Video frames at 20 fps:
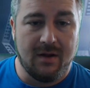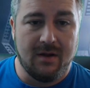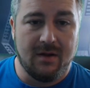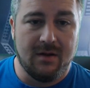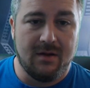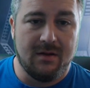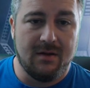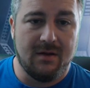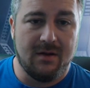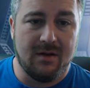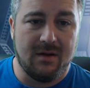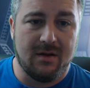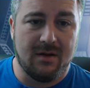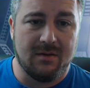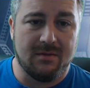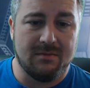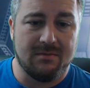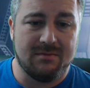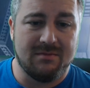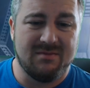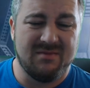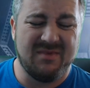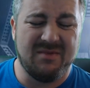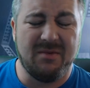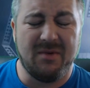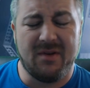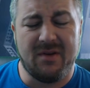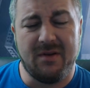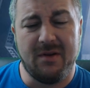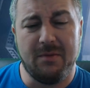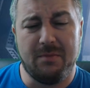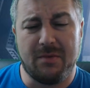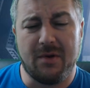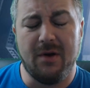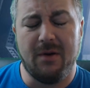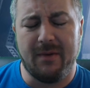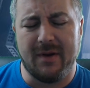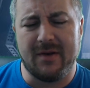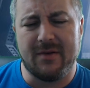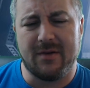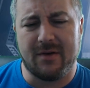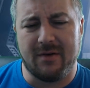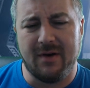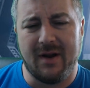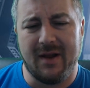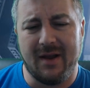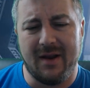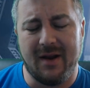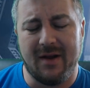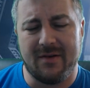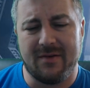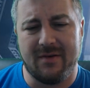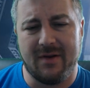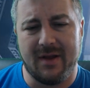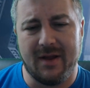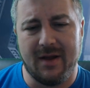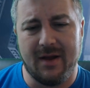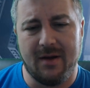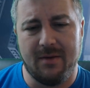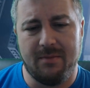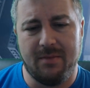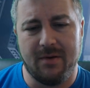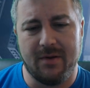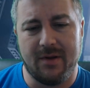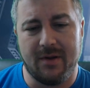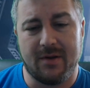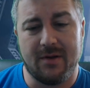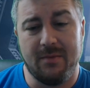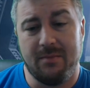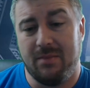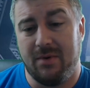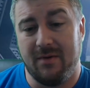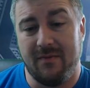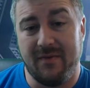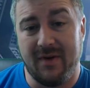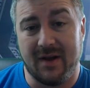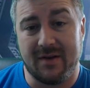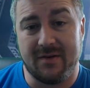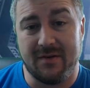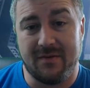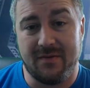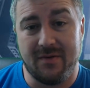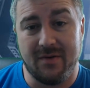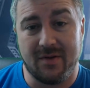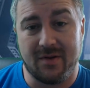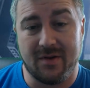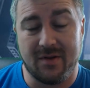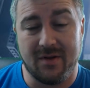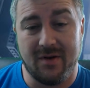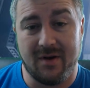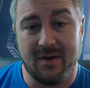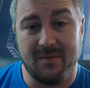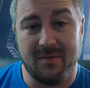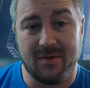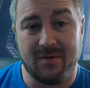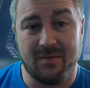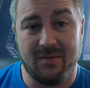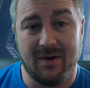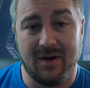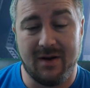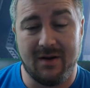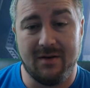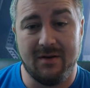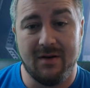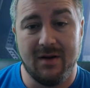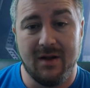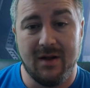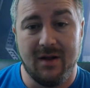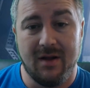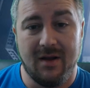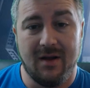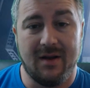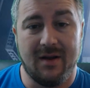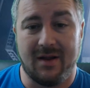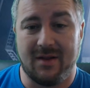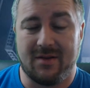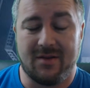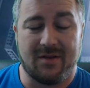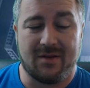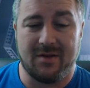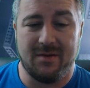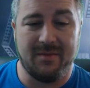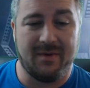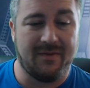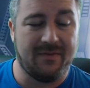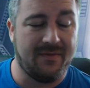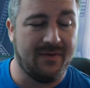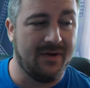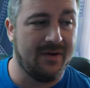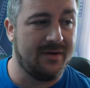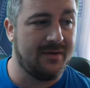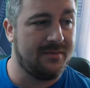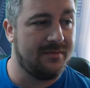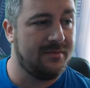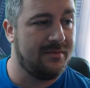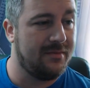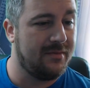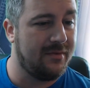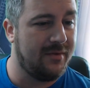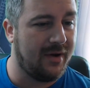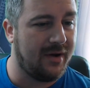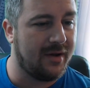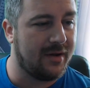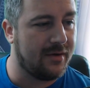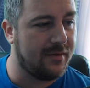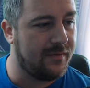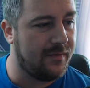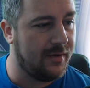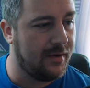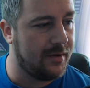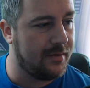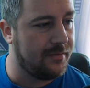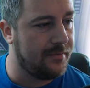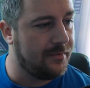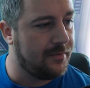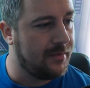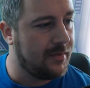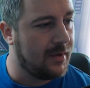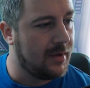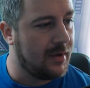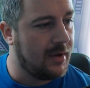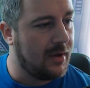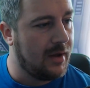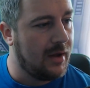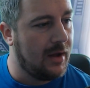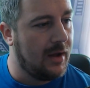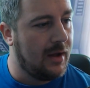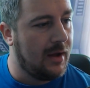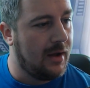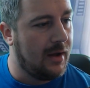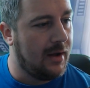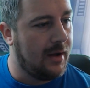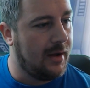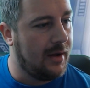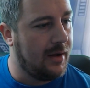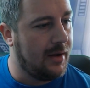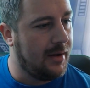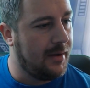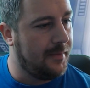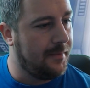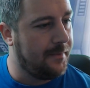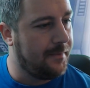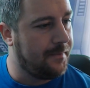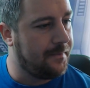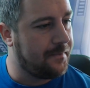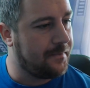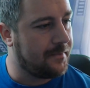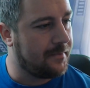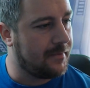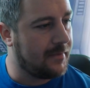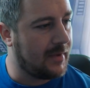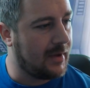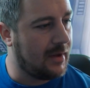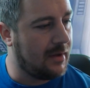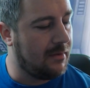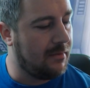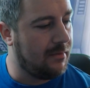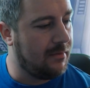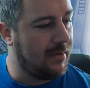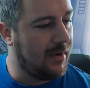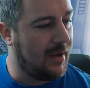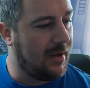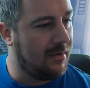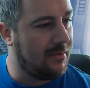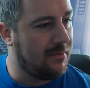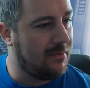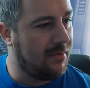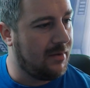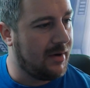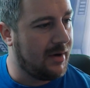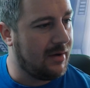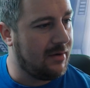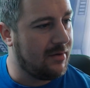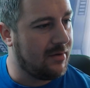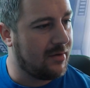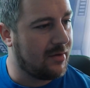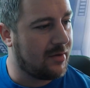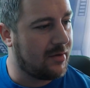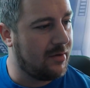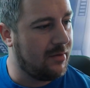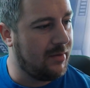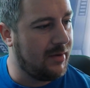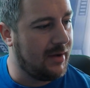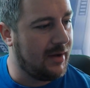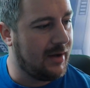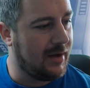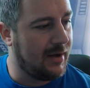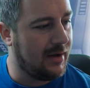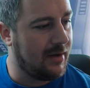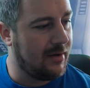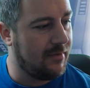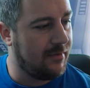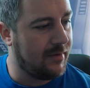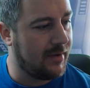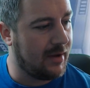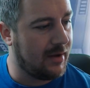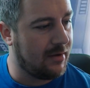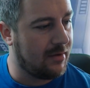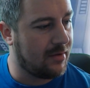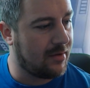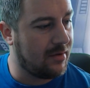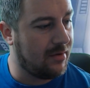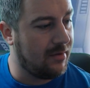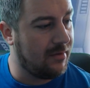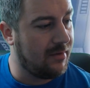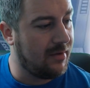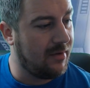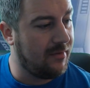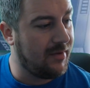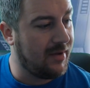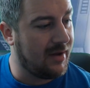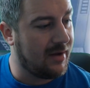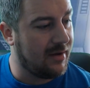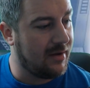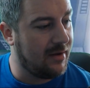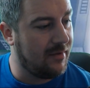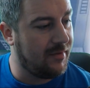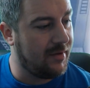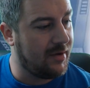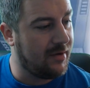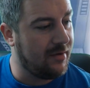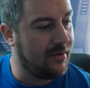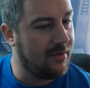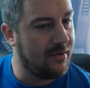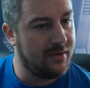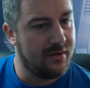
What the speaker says: Would you go integrated actually? Yeah, but you could put vectored thrusters on him as well. That's just going to be fun, really good fun. And then what else do we have? Yeah, so if you do